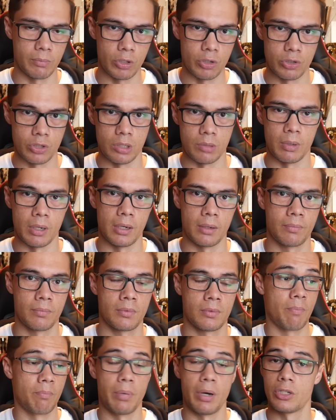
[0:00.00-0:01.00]
YouTuber
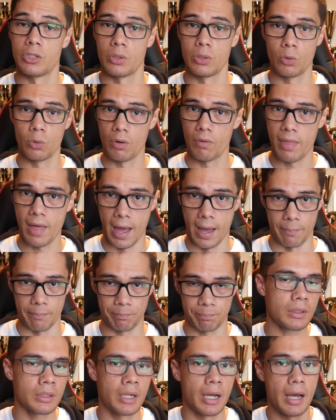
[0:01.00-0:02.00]
by doing all of that.
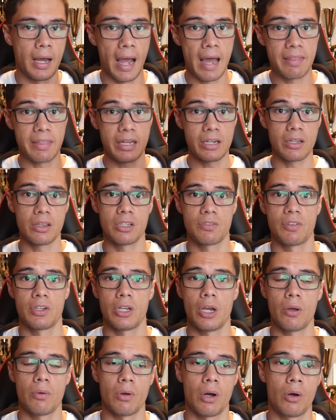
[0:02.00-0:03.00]
At the end of this
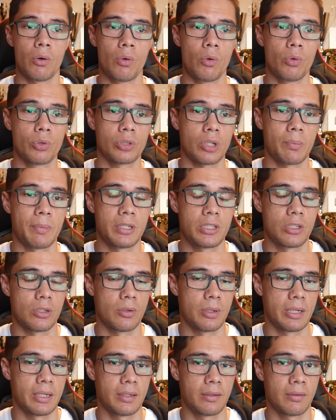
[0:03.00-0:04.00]
video I'll also be
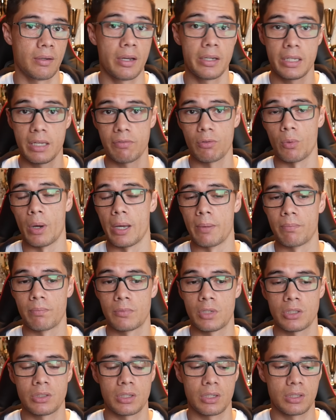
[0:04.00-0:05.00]
doing a giveaway,
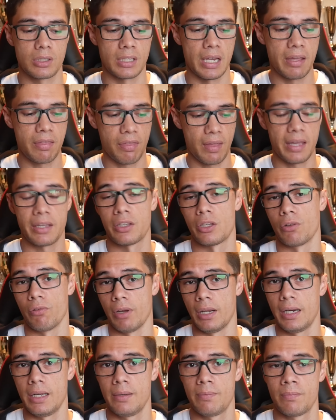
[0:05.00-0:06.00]
just to say thank you
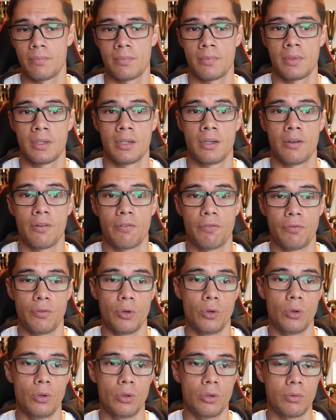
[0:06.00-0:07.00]
really
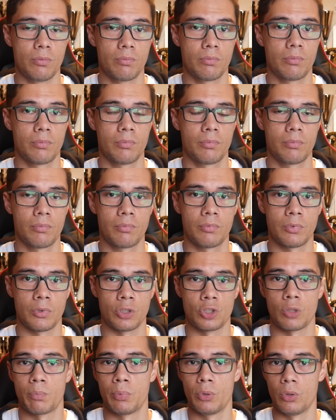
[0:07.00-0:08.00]
for the
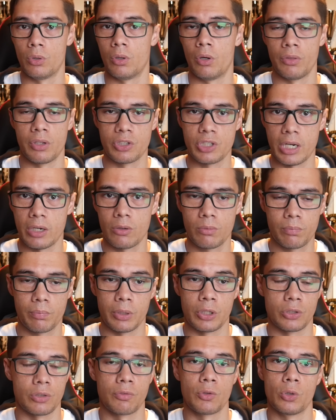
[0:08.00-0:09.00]
support on the channel,
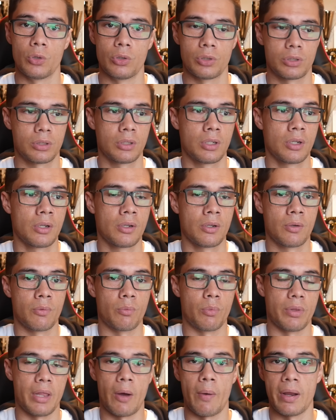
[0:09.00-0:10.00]
because of course
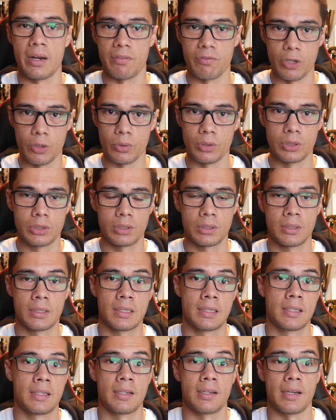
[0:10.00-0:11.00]
without any viewers
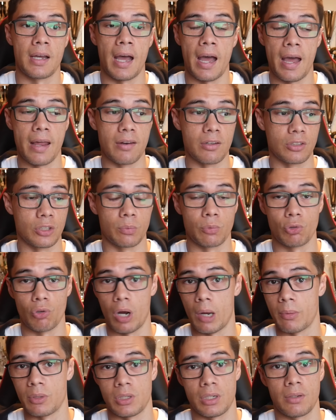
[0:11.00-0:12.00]
and
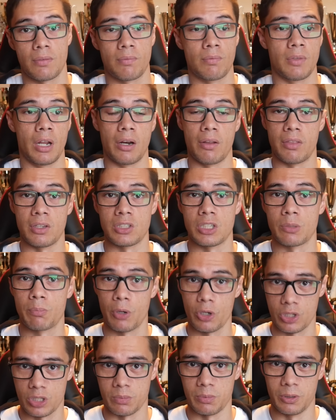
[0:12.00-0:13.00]
subscribers none of this is
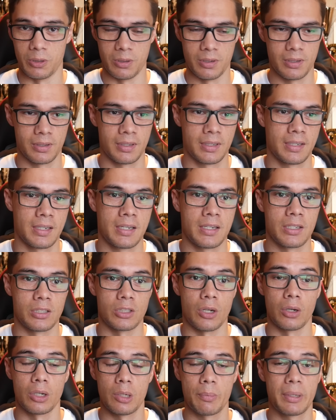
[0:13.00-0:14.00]
possible. So
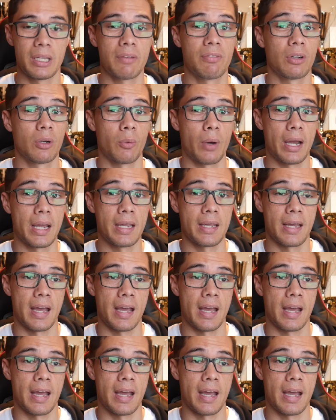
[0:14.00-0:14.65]
I'm going to be giving away